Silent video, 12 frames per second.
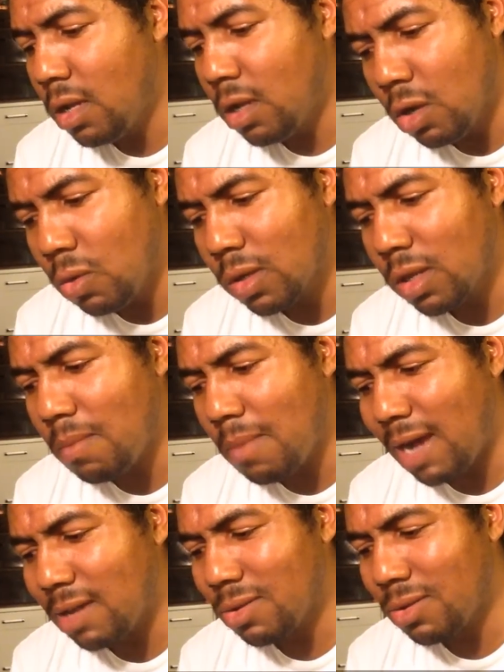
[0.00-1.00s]
Look what the
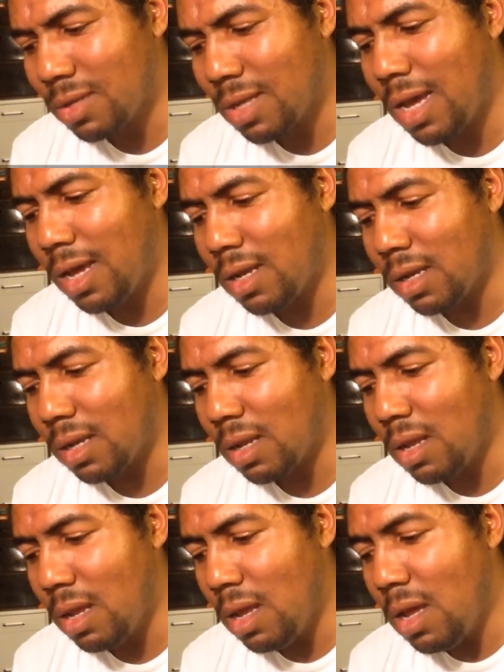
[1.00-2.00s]
master said.
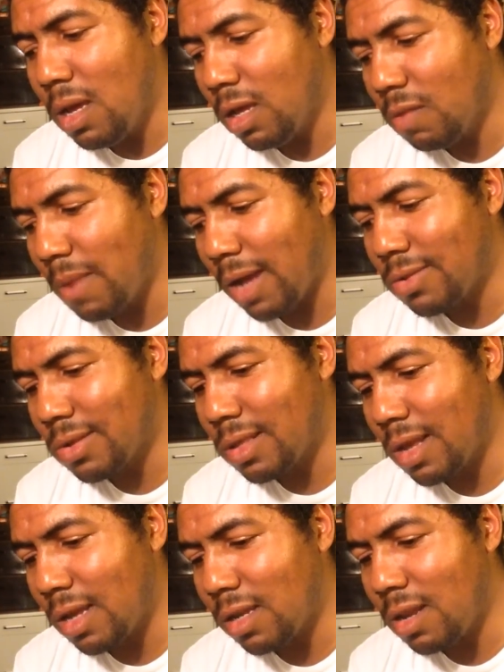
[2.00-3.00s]
His master
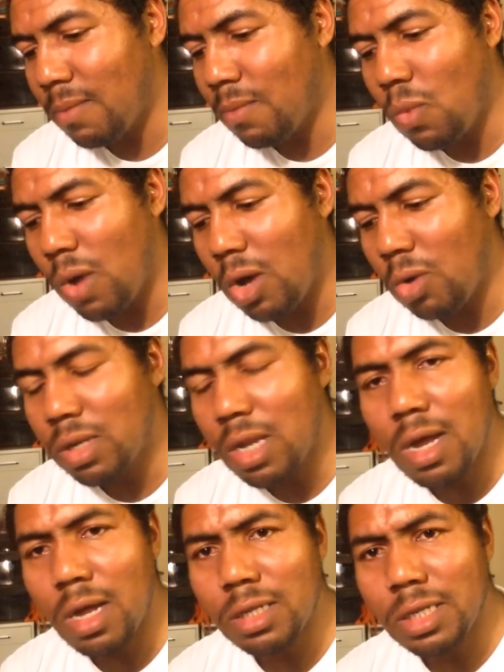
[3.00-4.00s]
said to him, well
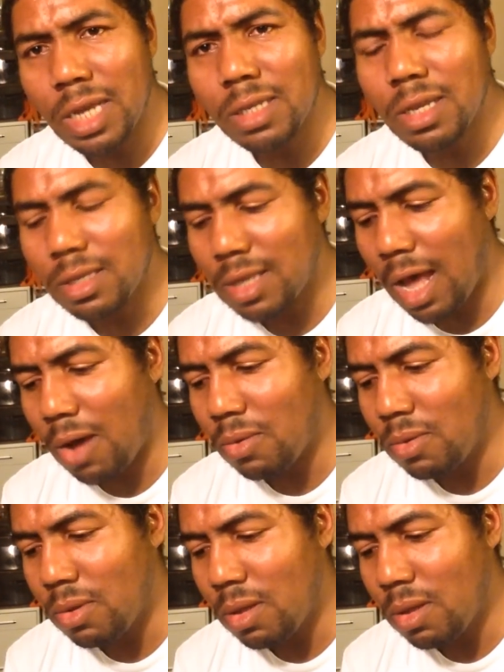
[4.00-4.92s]
done. Check this out.